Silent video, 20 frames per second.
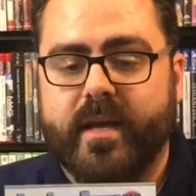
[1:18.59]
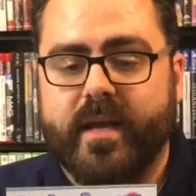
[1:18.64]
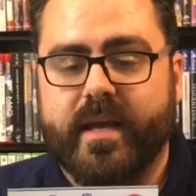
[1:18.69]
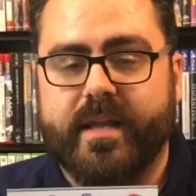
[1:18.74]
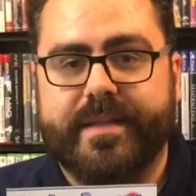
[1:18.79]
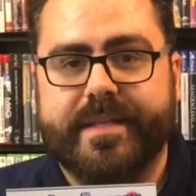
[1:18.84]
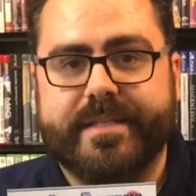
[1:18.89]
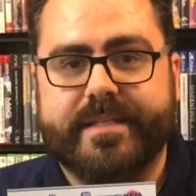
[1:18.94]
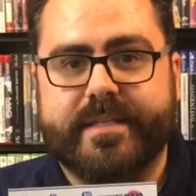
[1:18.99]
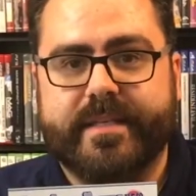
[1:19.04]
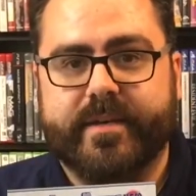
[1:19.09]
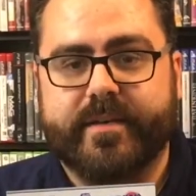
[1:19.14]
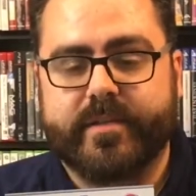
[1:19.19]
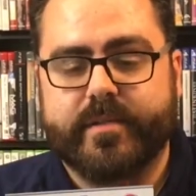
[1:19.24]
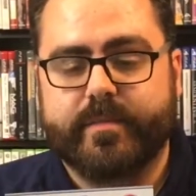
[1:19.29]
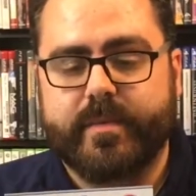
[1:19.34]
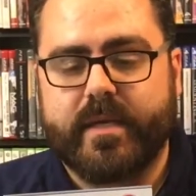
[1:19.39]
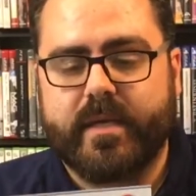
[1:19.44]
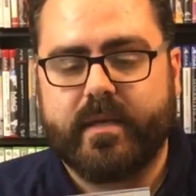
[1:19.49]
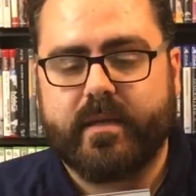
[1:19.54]
and this
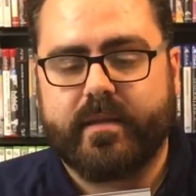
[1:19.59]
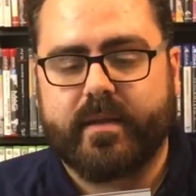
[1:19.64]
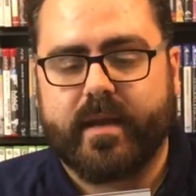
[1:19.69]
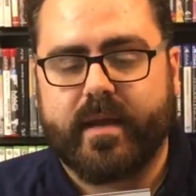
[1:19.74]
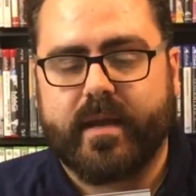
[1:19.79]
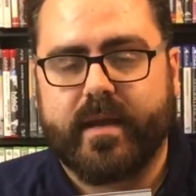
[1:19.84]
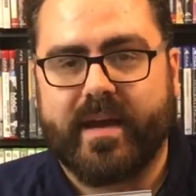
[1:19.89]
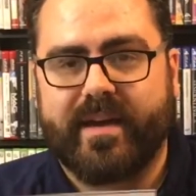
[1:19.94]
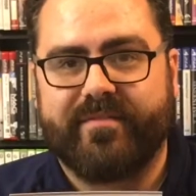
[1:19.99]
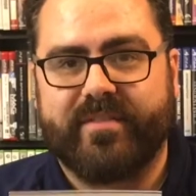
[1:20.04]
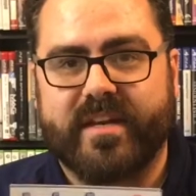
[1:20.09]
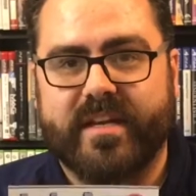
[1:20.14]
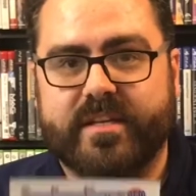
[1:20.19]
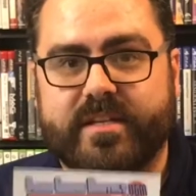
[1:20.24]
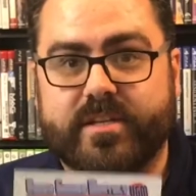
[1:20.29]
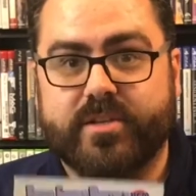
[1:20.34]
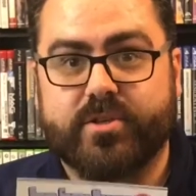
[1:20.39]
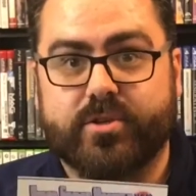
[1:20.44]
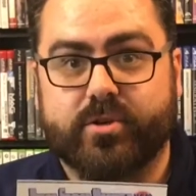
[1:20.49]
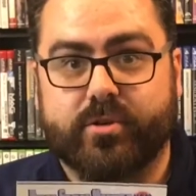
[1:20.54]
tells me that I have an
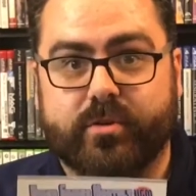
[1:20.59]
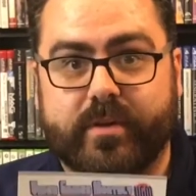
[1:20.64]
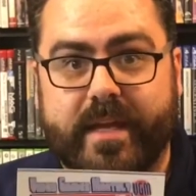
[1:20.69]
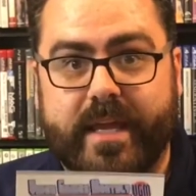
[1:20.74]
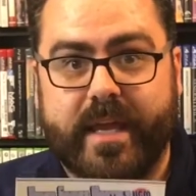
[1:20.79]
additional